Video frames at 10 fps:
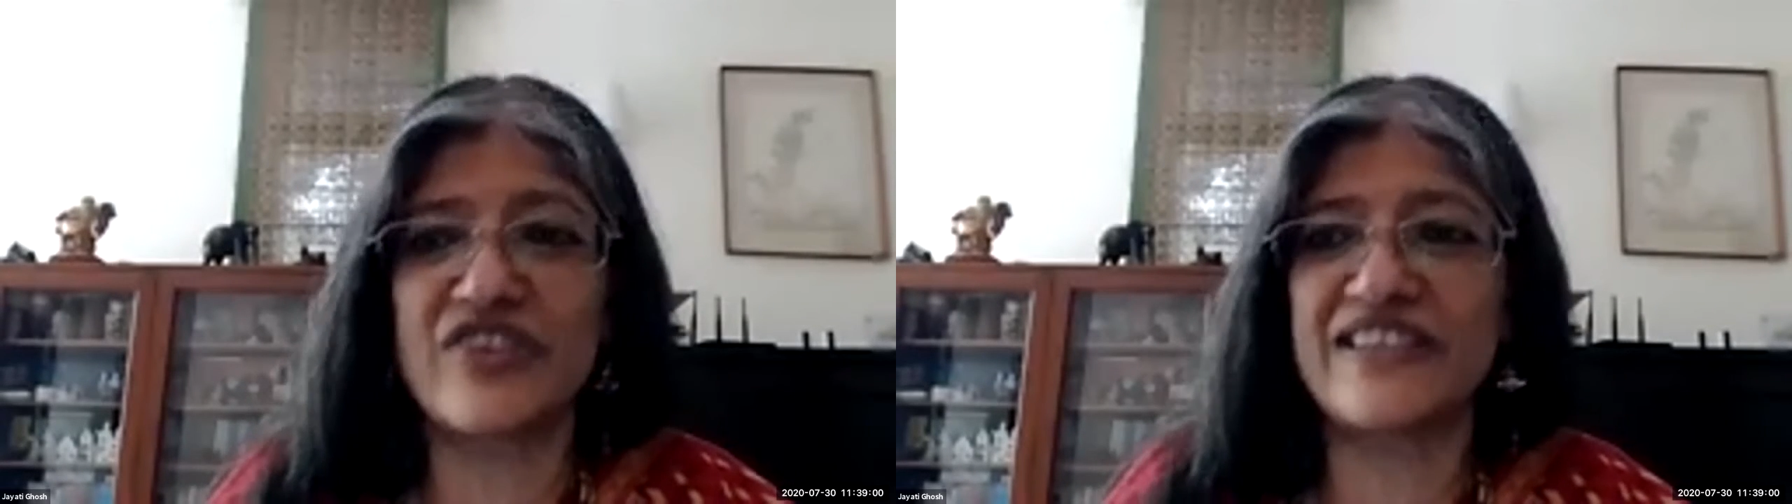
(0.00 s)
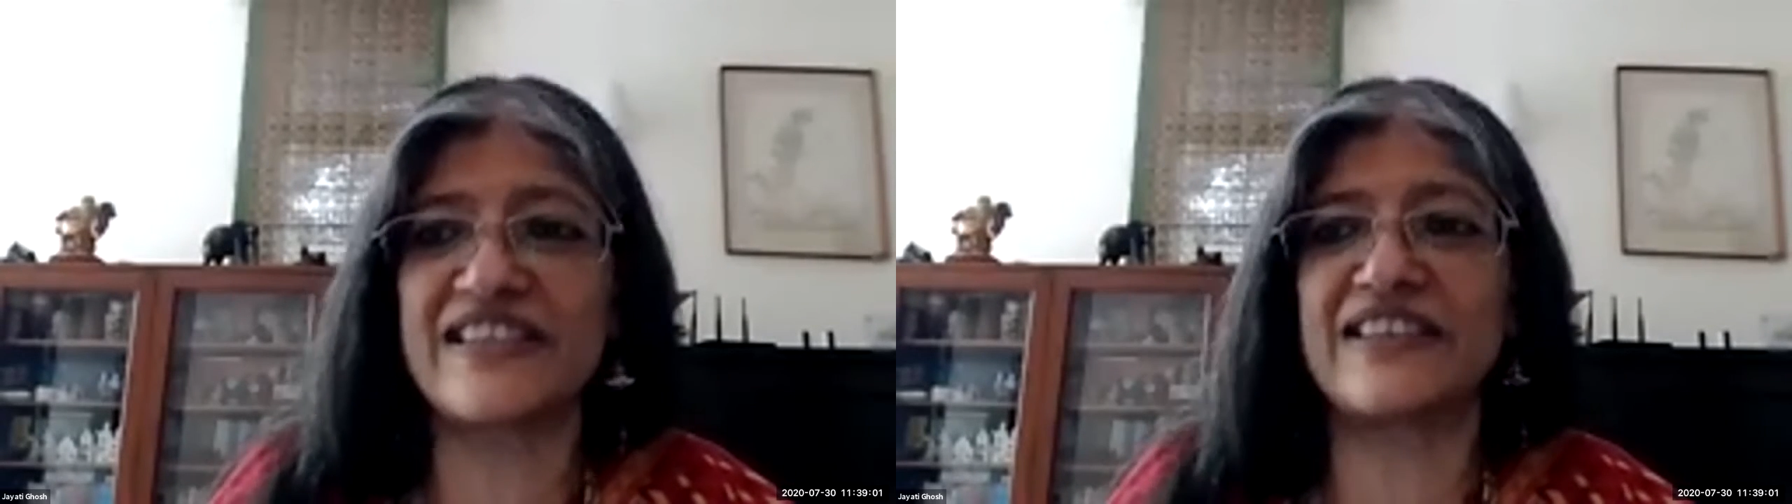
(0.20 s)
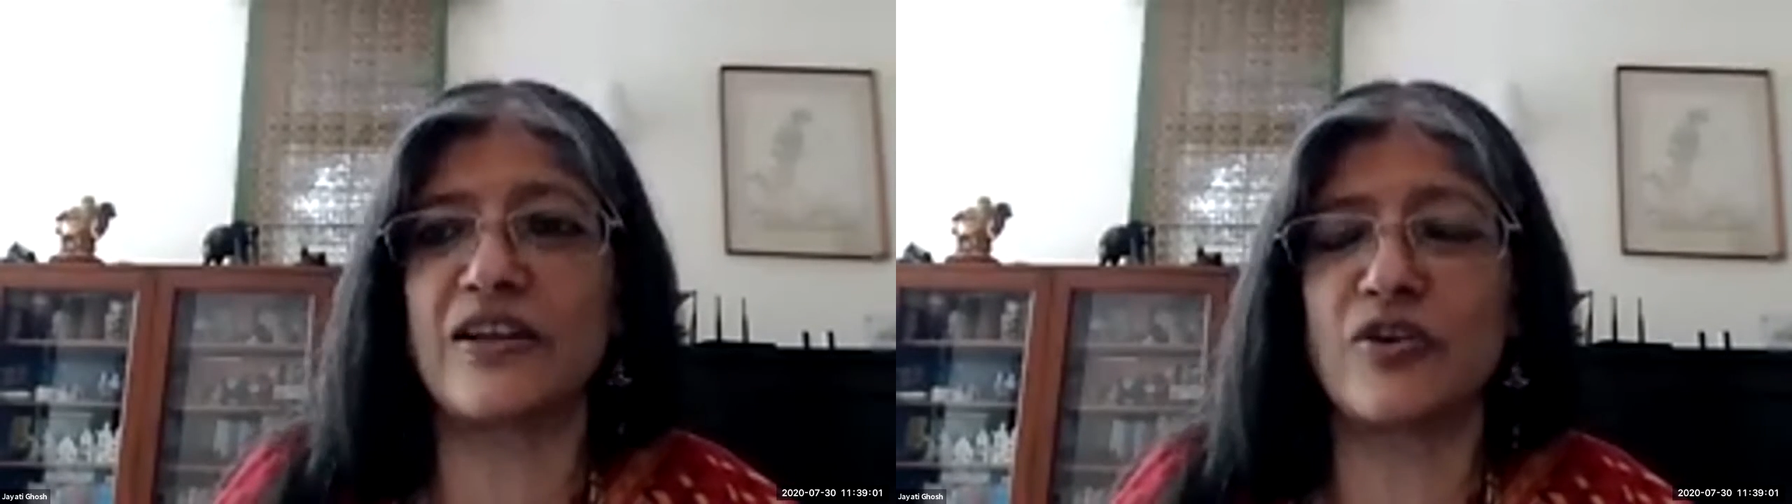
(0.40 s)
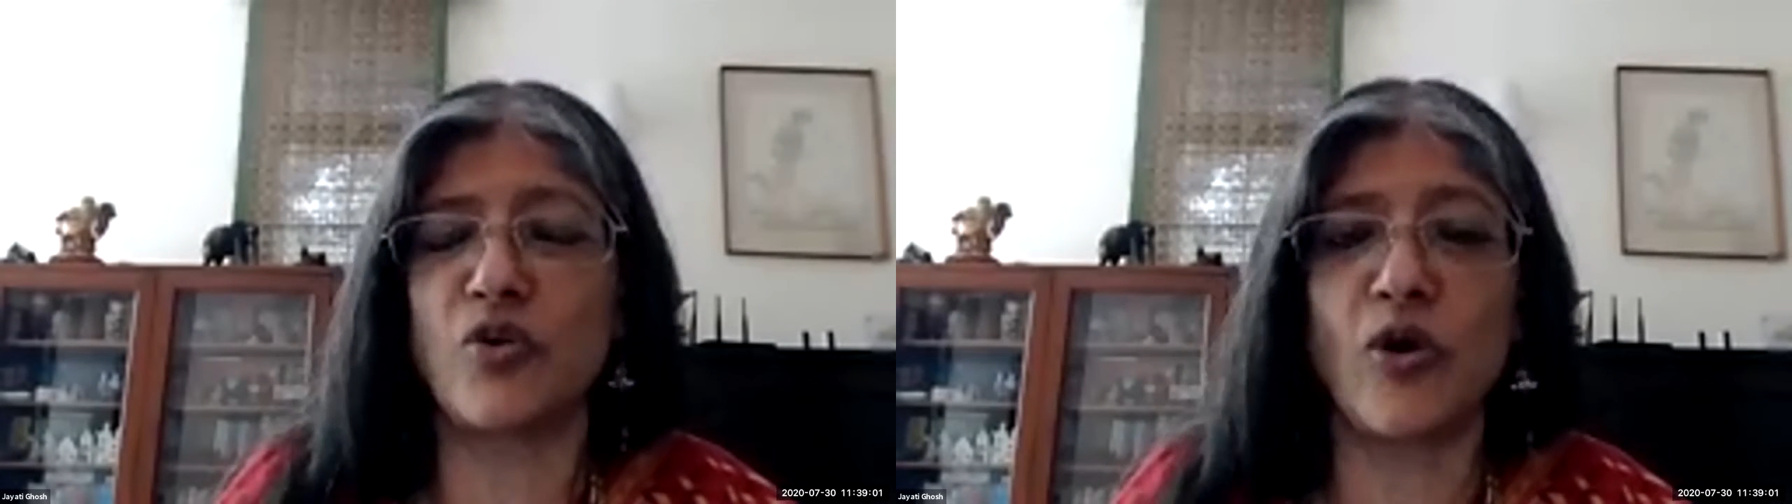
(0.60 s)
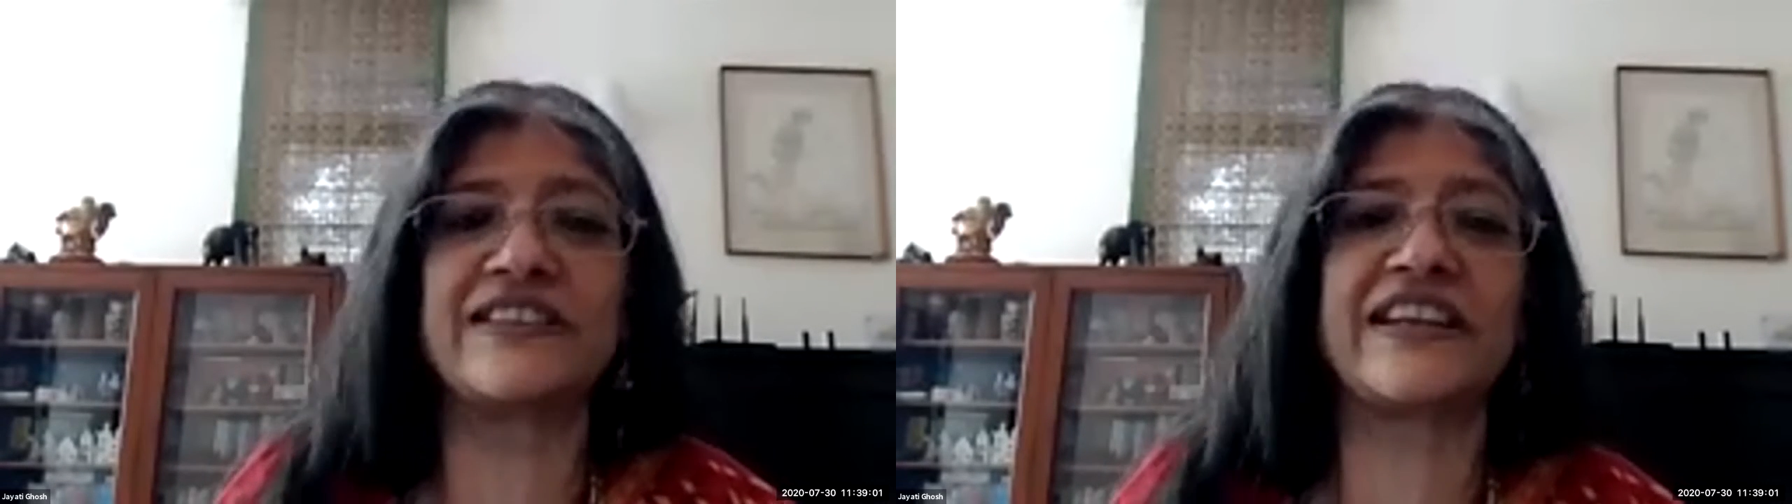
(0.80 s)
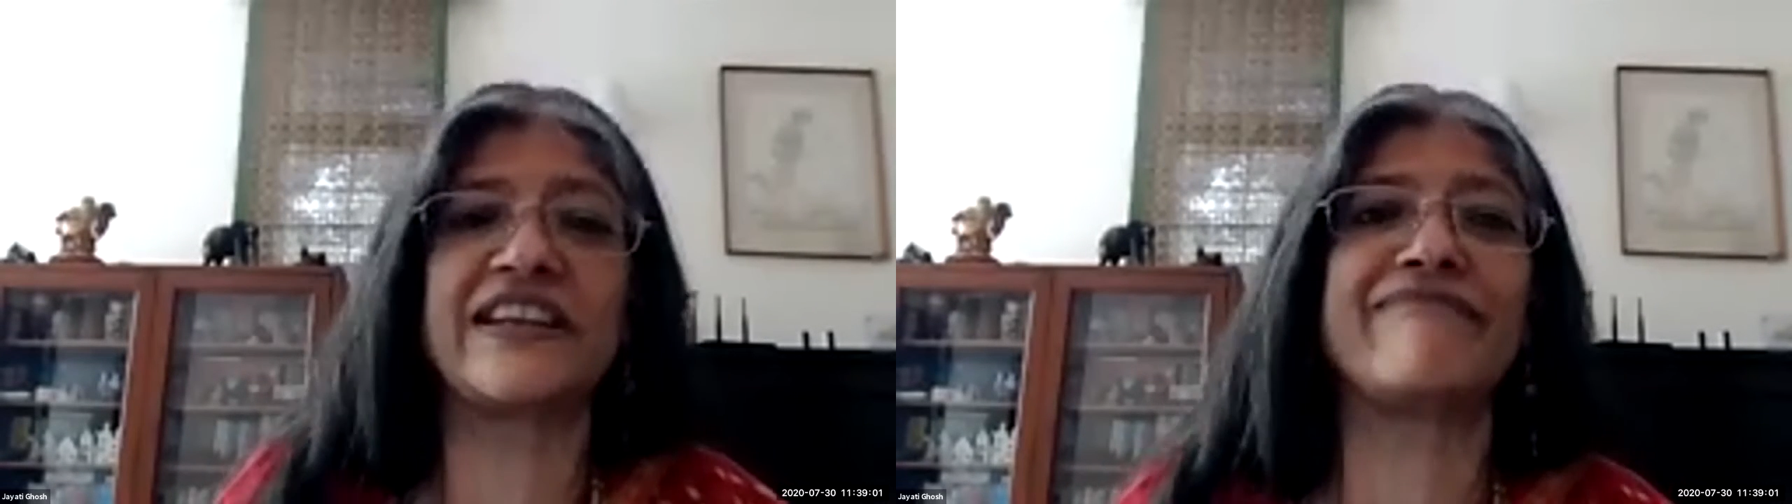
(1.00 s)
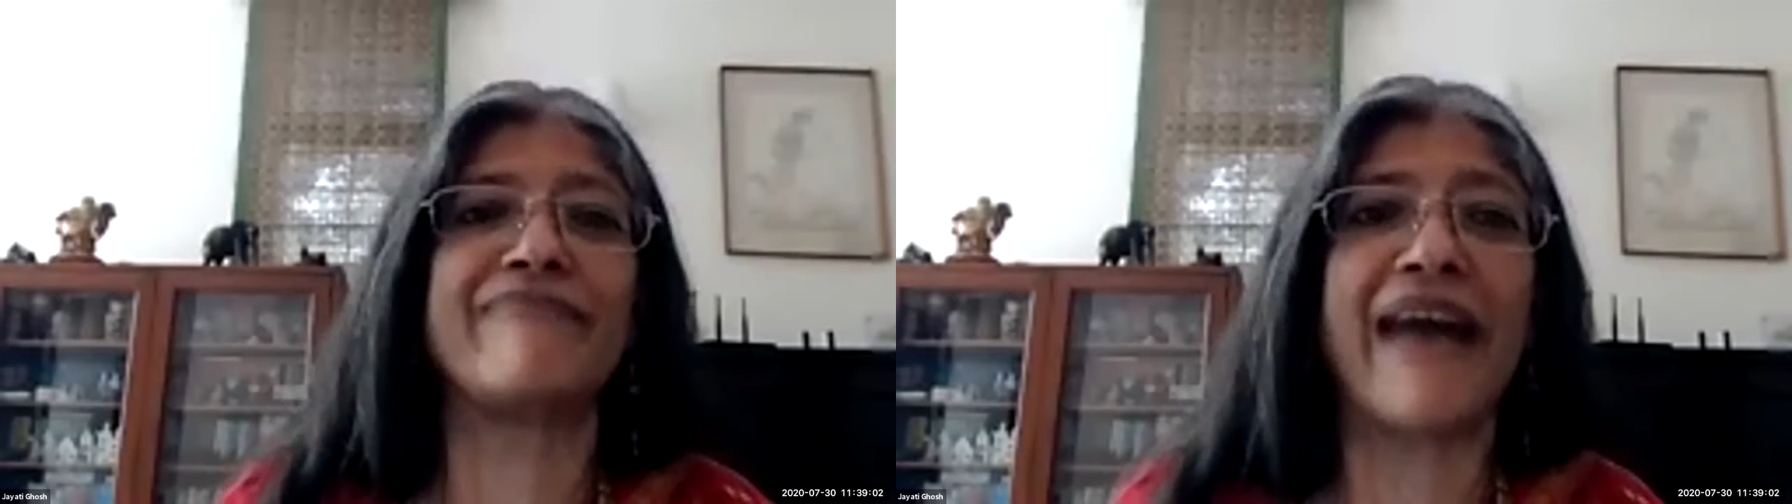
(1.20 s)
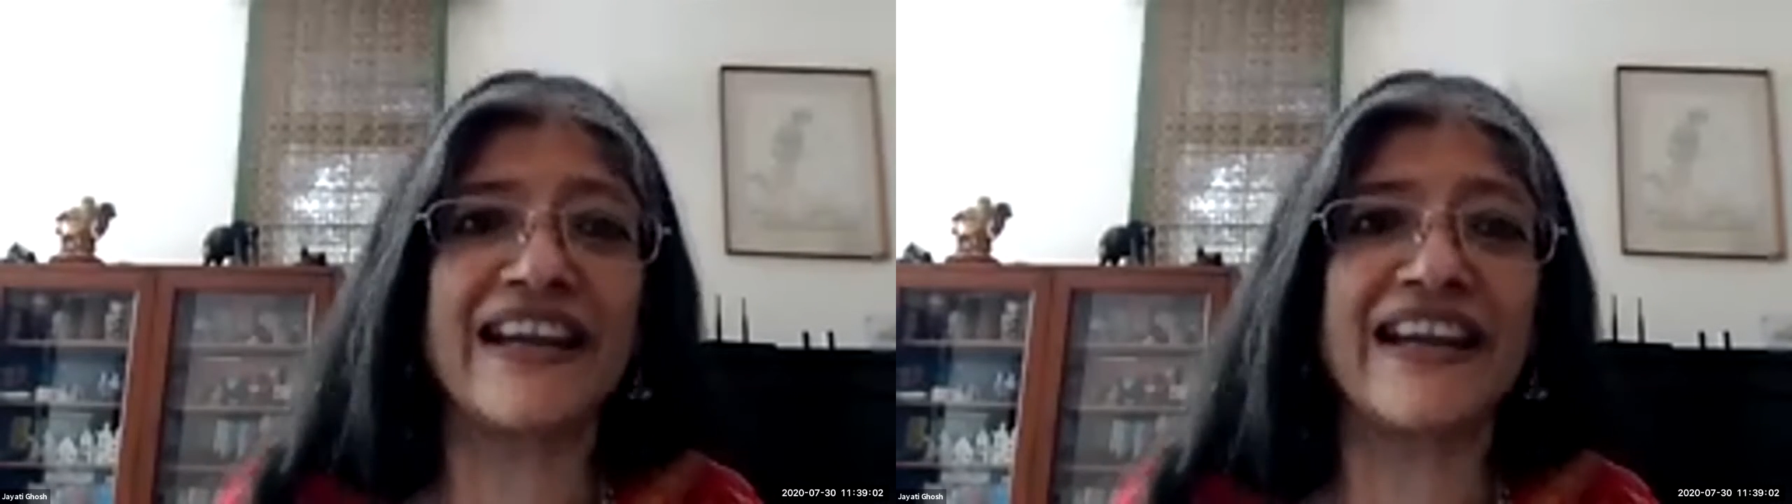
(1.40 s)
countries in the north that